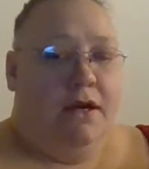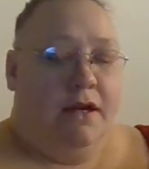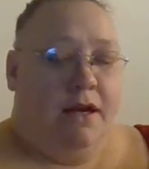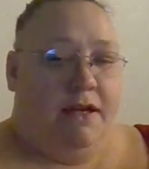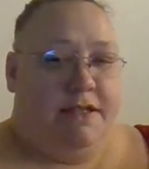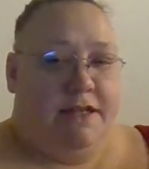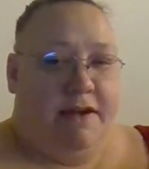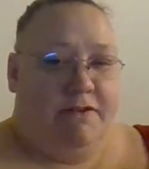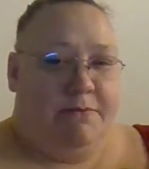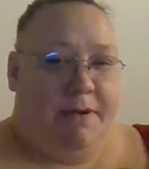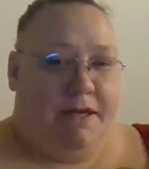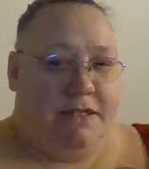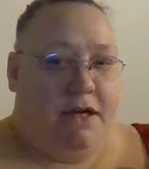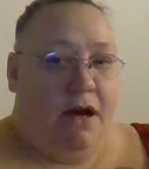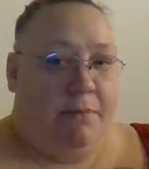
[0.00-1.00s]
Kind of gives
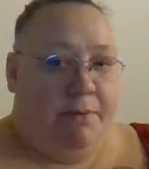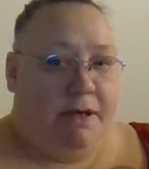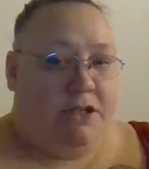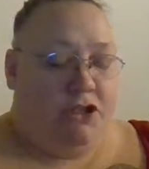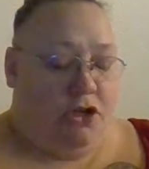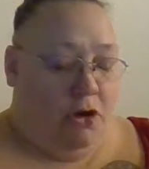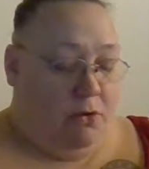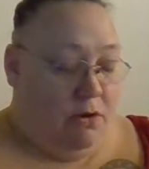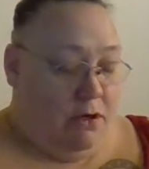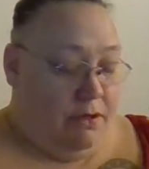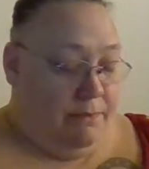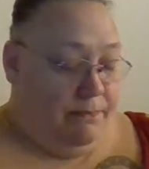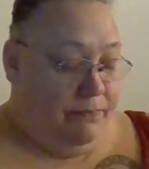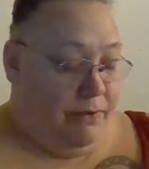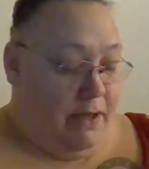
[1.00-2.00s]
me a topic to go
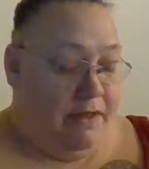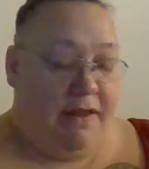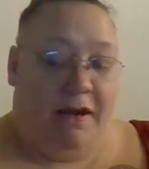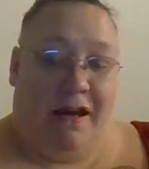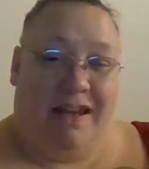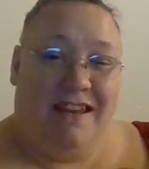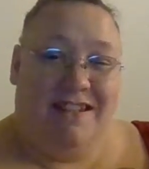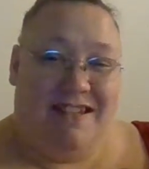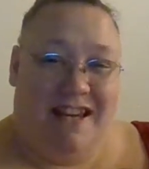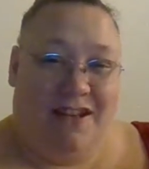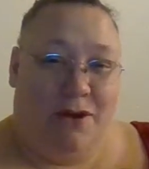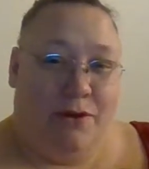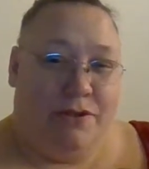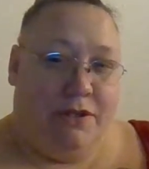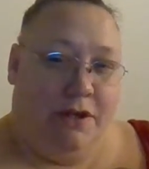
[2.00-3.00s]
on, and then I can take
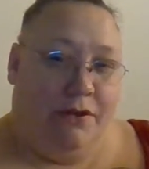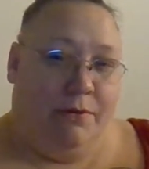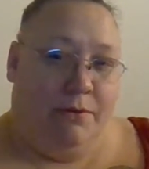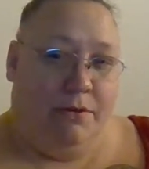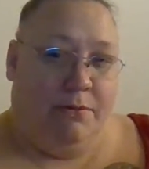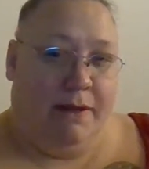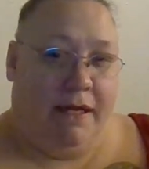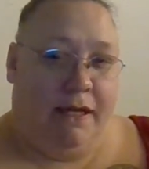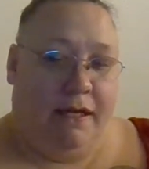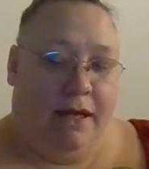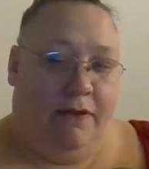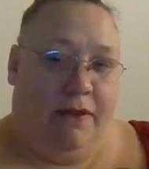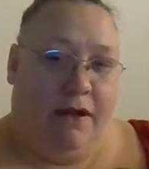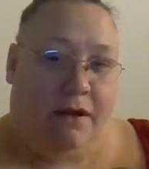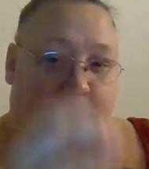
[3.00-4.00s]
notes all through the week.
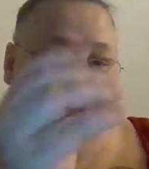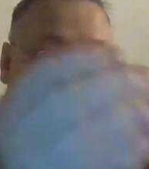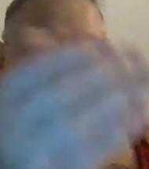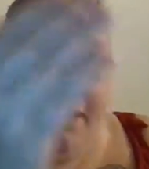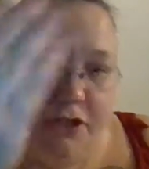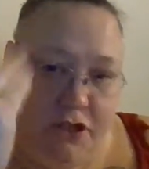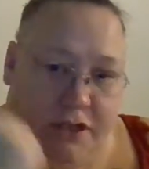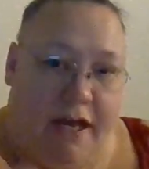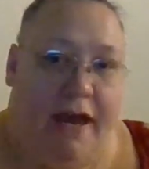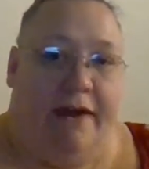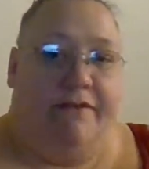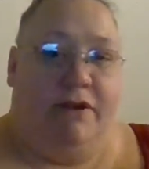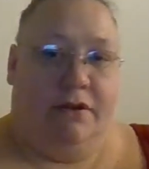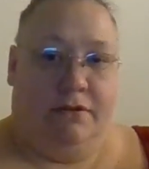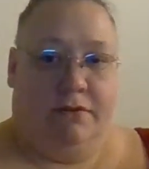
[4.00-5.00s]
And then on Monday, just
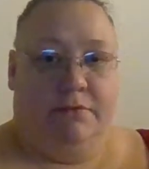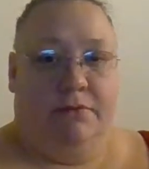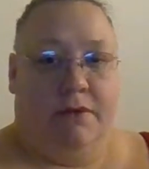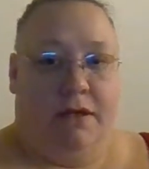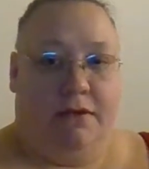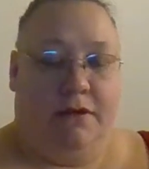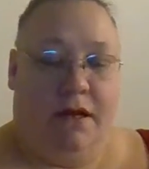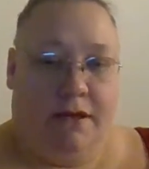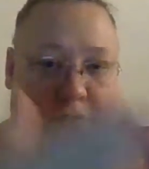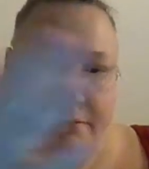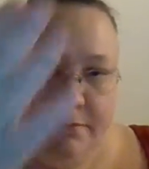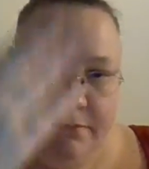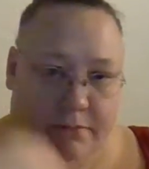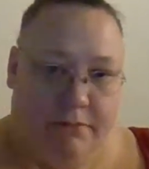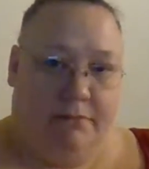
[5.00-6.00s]
have a
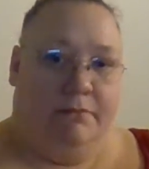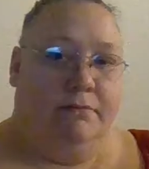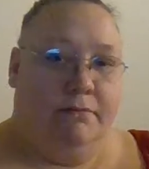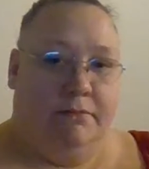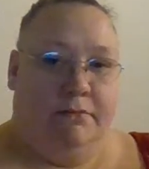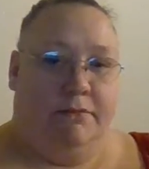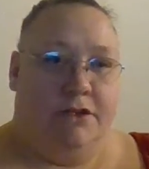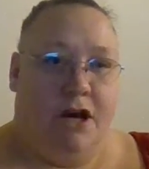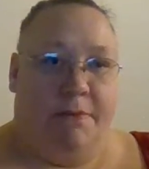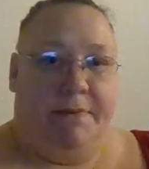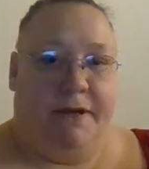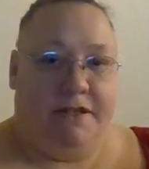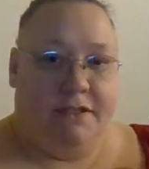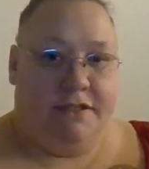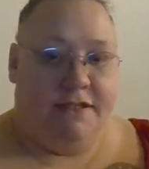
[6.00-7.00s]

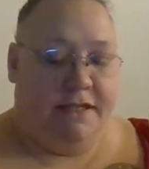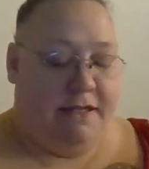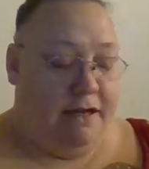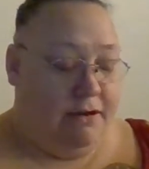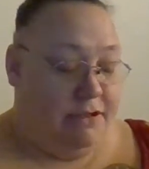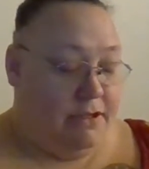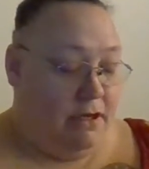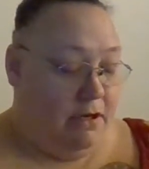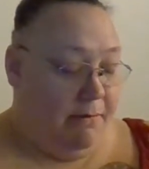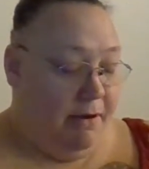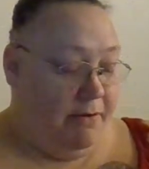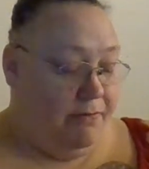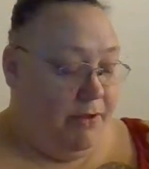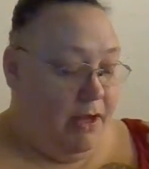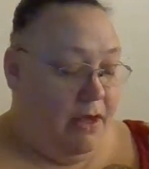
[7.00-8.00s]
topic to sit down and talk
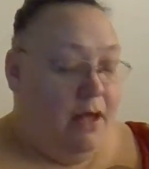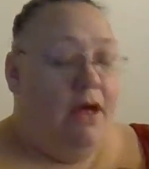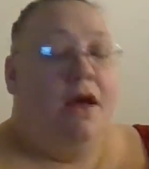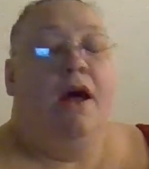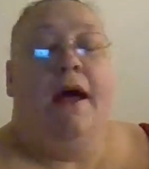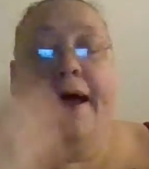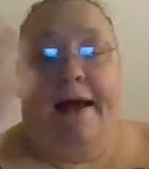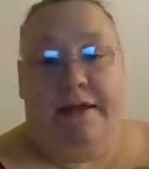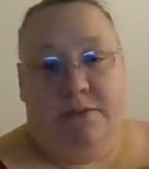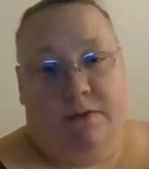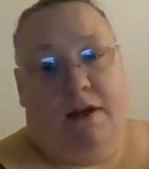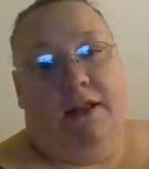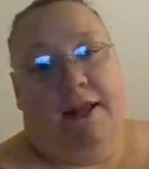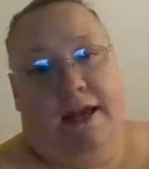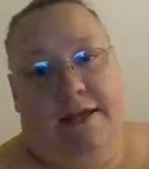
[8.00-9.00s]
about, as
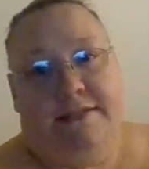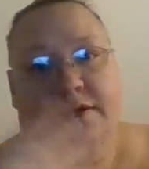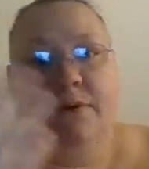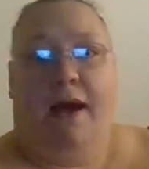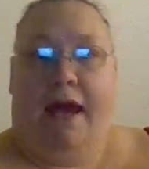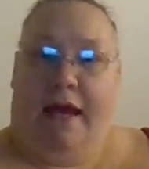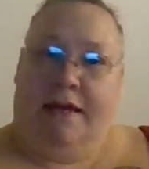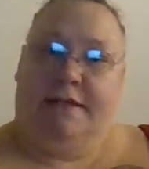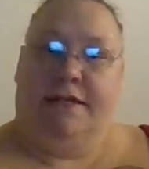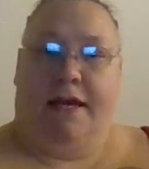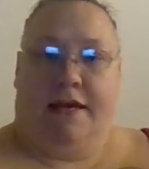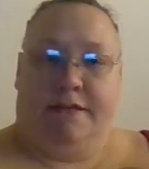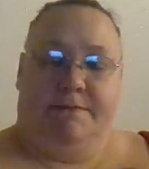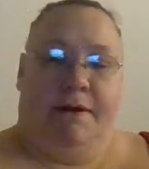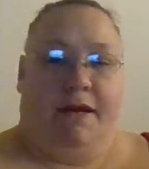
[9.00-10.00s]
well as, oh, hey,
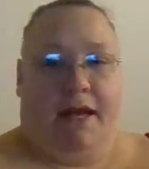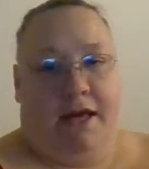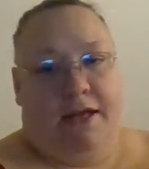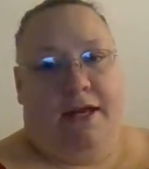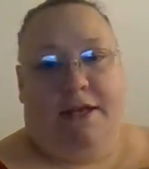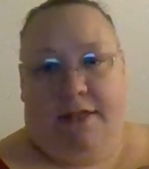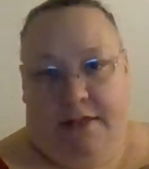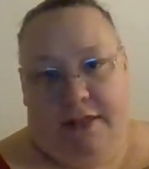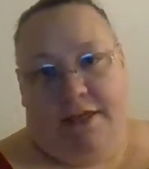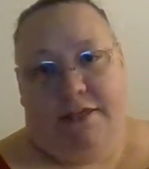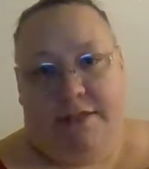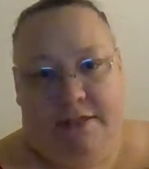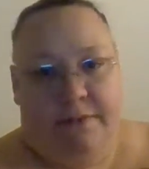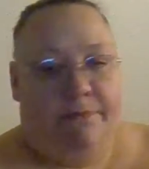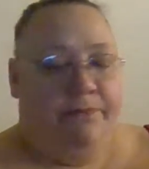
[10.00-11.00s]
today is Monday and I did
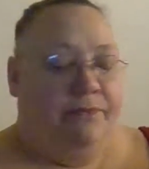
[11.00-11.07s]
this.